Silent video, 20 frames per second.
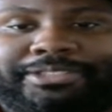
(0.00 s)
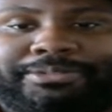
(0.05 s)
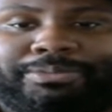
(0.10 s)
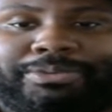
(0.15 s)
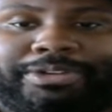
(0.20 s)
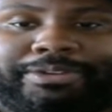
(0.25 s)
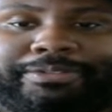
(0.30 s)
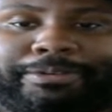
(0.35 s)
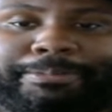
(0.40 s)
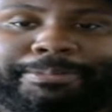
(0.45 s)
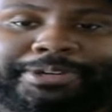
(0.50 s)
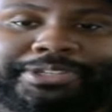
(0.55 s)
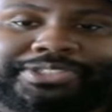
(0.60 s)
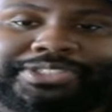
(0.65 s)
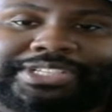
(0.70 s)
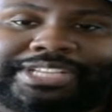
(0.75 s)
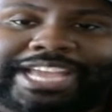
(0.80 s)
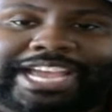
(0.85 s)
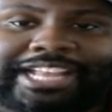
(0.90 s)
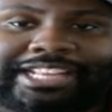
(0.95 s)
wonderful
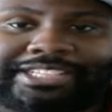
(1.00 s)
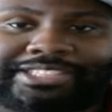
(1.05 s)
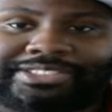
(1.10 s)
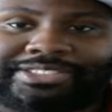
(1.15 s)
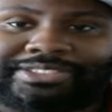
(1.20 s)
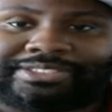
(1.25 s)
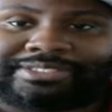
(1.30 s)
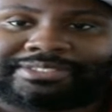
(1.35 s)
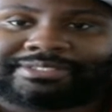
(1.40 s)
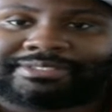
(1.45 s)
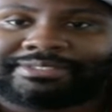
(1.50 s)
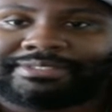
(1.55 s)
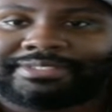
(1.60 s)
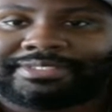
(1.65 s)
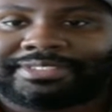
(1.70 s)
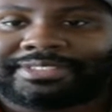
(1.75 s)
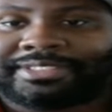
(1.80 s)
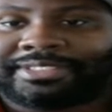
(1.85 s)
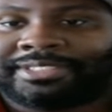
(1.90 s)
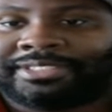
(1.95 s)
person, Alex
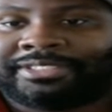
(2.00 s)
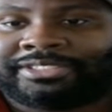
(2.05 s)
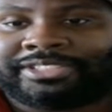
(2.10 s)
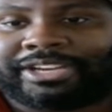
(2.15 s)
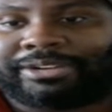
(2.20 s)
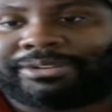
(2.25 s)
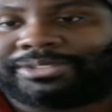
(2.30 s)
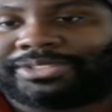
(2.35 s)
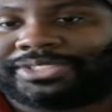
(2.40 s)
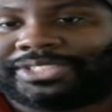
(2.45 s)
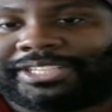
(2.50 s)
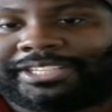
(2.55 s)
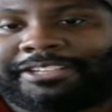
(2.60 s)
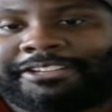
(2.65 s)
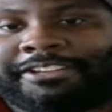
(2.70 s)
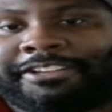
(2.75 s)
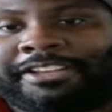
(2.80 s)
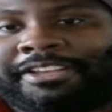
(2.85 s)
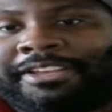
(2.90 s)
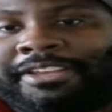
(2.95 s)
Donaldson.
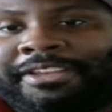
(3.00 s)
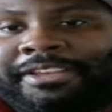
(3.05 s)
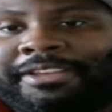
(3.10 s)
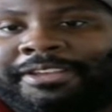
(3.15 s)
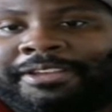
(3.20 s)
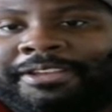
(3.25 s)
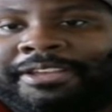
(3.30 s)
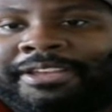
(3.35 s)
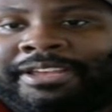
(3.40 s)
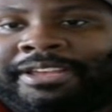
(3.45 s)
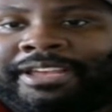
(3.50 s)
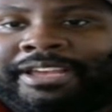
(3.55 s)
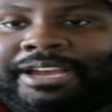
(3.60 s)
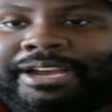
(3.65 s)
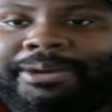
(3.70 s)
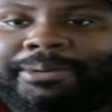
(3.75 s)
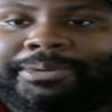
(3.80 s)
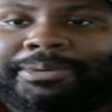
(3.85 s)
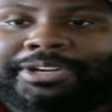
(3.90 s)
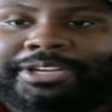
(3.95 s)

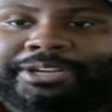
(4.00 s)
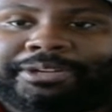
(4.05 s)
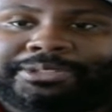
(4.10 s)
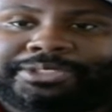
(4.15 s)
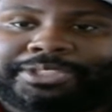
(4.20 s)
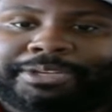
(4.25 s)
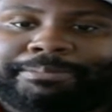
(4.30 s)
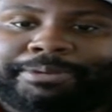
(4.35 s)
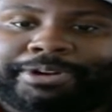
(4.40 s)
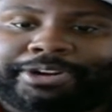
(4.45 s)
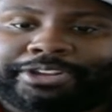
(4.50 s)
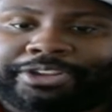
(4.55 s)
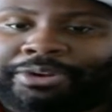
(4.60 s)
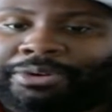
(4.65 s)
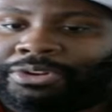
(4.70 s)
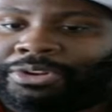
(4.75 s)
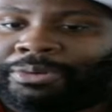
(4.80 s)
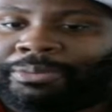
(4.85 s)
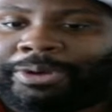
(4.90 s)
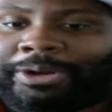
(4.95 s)
I want to go to the part.
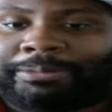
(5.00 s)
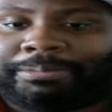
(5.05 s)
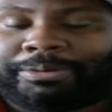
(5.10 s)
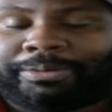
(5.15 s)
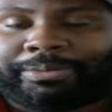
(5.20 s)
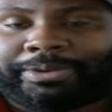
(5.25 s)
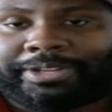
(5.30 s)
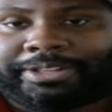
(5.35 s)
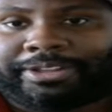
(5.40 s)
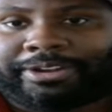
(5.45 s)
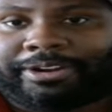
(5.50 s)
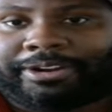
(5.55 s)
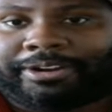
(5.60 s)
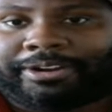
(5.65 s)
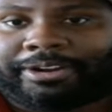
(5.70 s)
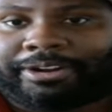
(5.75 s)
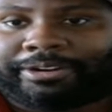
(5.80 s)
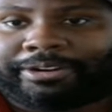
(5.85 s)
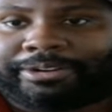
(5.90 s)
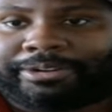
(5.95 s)
You're welcome to read the
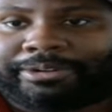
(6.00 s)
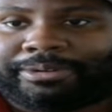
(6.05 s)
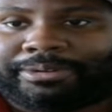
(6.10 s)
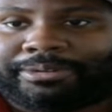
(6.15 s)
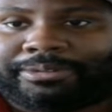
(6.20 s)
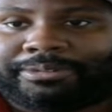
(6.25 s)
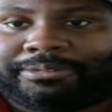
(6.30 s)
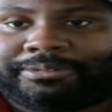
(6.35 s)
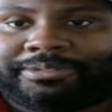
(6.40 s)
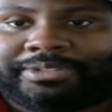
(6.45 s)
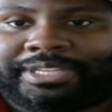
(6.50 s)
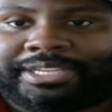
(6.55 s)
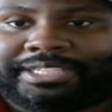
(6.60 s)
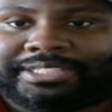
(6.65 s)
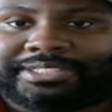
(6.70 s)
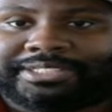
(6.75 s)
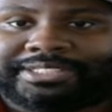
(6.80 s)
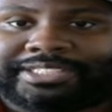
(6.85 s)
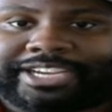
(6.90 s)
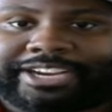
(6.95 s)
article in
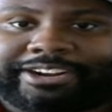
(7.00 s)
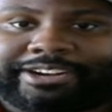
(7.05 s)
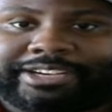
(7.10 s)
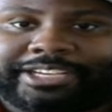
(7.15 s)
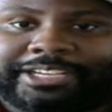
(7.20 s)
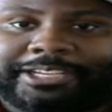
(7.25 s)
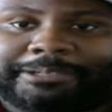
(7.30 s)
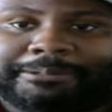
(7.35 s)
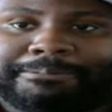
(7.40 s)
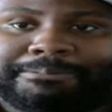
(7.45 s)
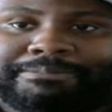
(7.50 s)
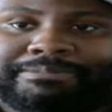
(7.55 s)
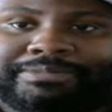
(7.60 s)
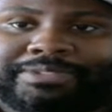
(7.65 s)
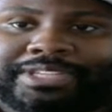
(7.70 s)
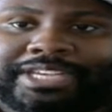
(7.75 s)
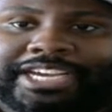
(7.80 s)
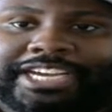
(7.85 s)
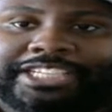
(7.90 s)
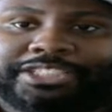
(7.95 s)
its entirety.
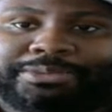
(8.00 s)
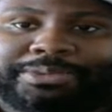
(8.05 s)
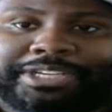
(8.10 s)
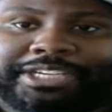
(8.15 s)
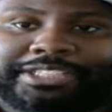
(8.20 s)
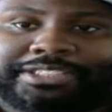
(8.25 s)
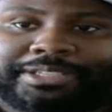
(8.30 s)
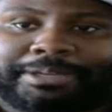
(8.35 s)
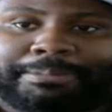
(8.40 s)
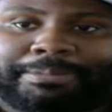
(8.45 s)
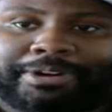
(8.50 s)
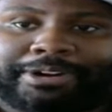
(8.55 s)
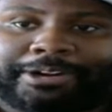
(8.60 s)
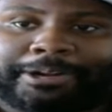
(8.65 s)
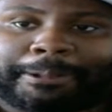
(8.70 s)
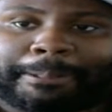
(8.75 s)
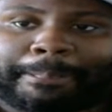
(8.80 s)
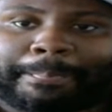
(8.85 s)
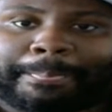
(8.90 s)
I just want to get to the part